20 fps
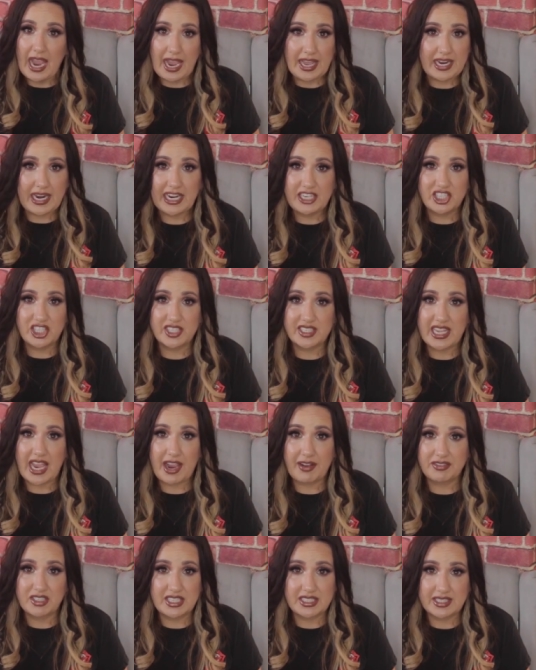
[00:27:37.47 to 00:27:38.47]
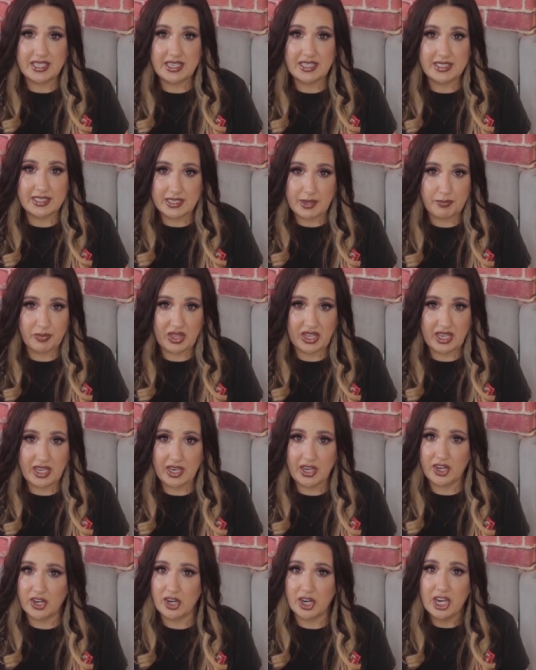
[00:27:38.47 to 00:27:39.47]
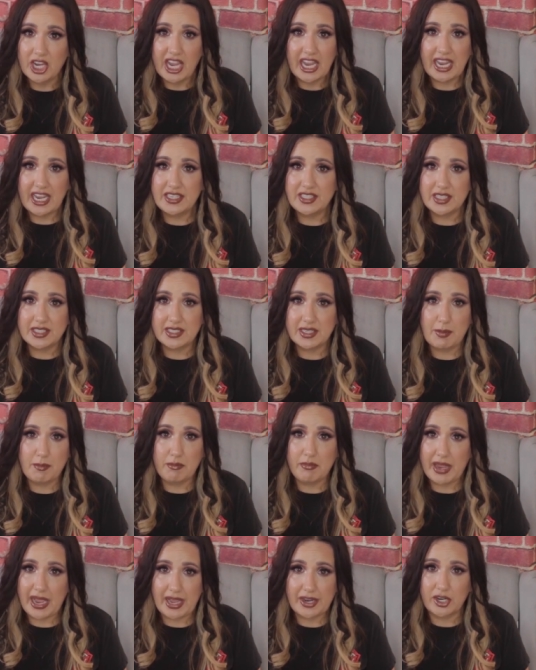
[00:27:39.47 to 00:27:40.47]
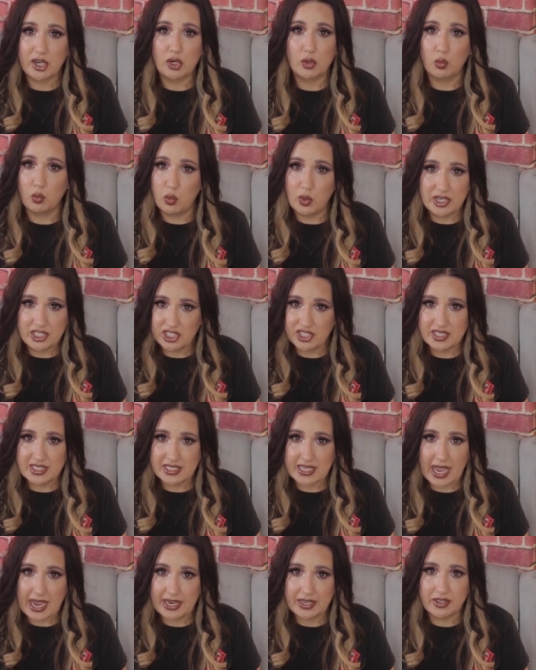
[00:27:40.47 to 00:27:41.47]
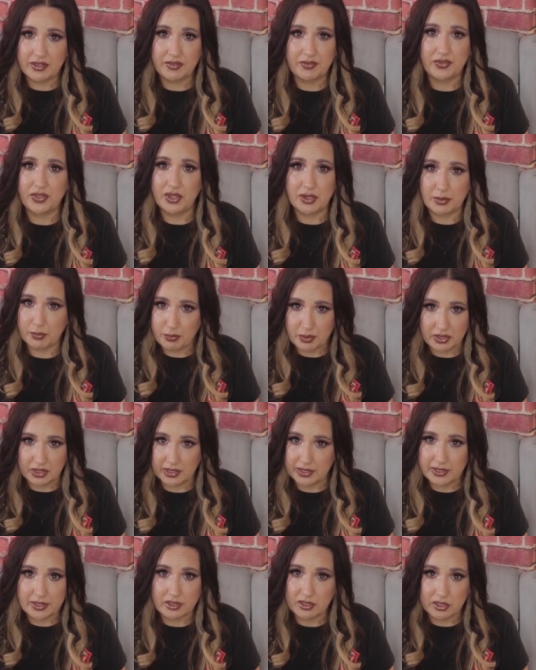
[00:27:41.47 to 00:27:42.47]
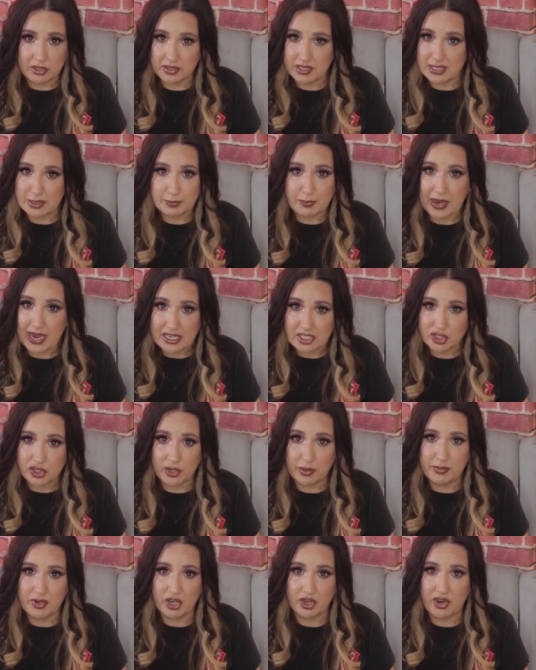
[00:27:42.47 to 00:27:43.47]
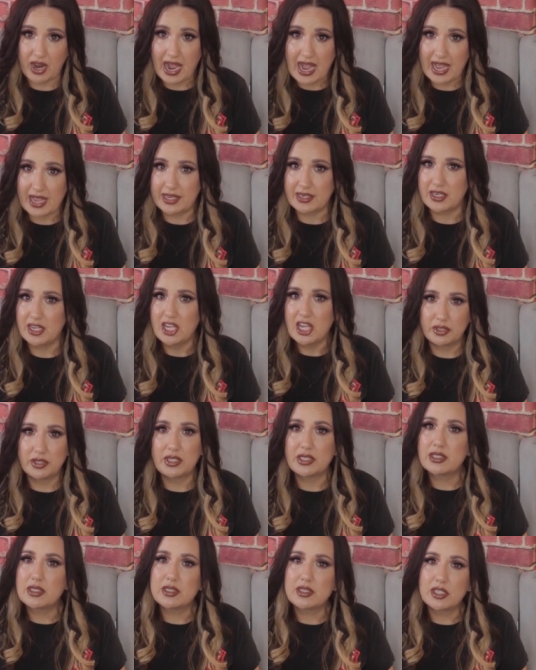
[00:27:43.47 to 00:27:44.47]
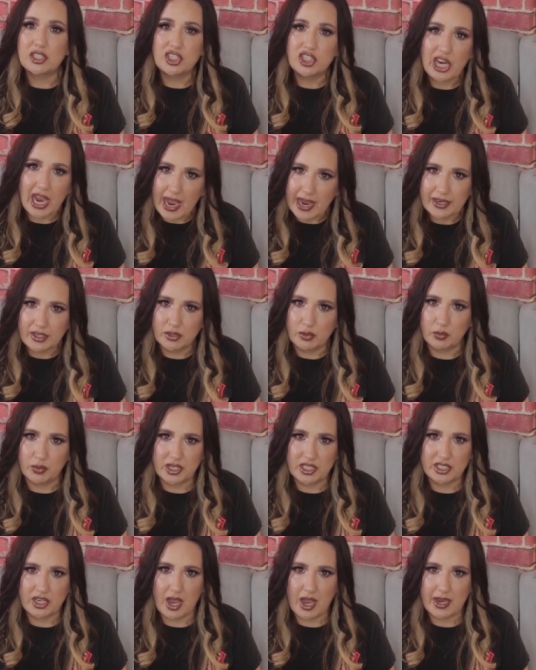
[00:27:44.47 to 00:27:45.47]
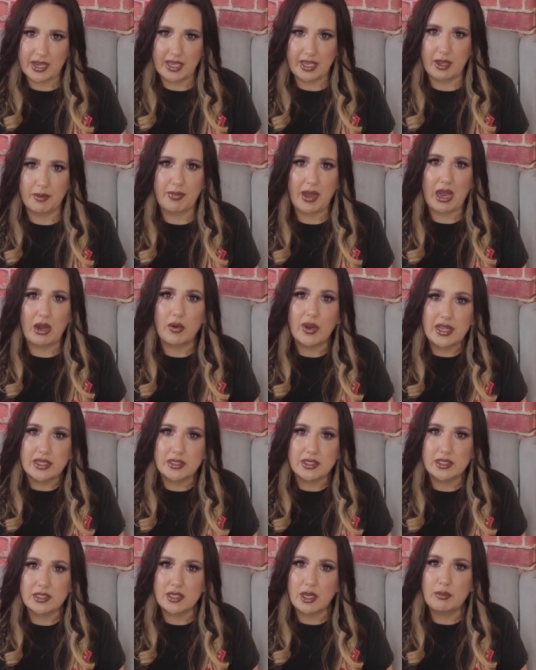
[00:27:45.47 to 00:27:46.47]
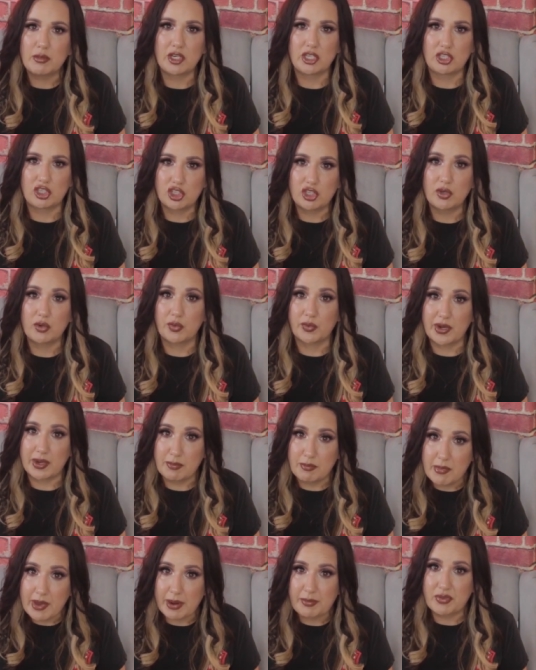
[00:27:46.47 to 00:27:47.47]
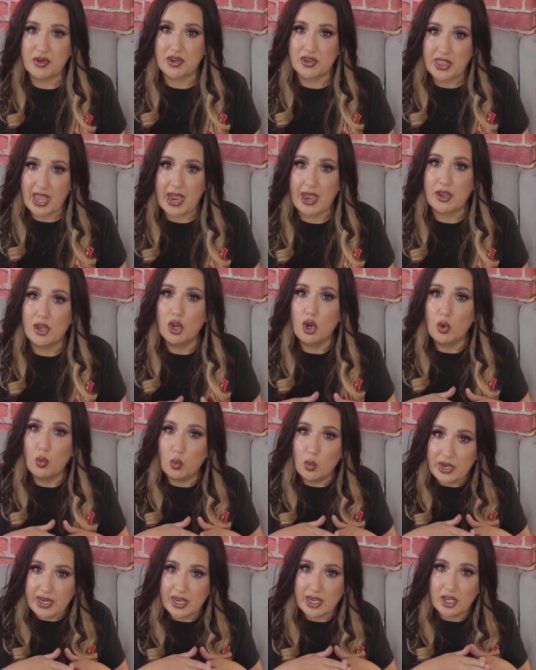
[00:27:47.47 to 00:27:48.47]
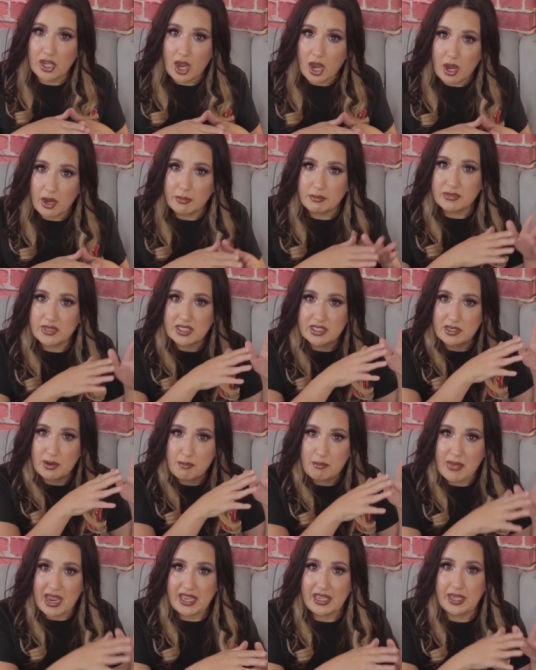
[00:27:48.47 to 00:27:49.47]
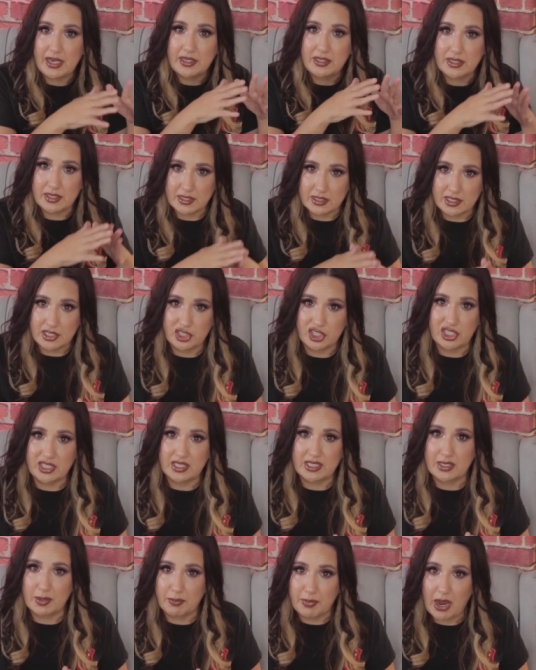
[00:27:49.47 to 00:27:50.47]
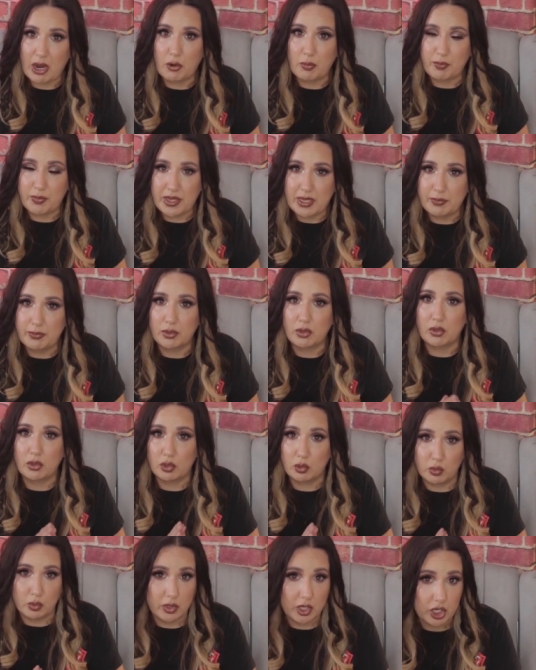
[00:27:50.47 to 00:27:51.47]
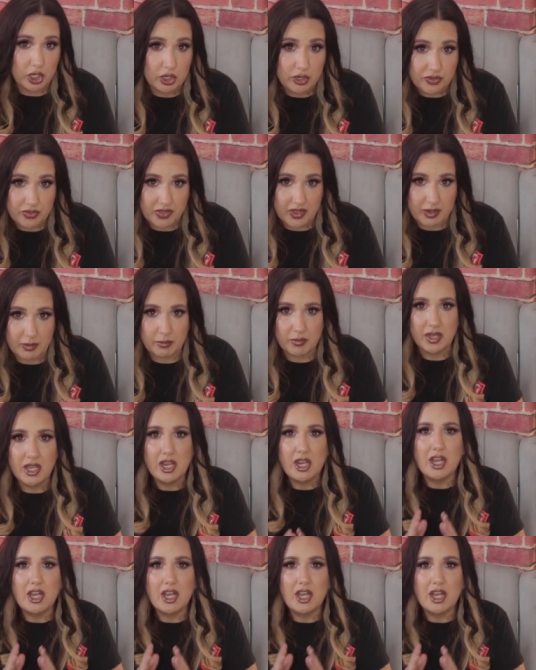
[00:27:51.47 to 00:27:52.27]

And I just have to say something here. It doesn't matter which side of the political spectrum you're on. This is a child we're talking about, and someone should remember that when it comes to making decisions about people who hurt them,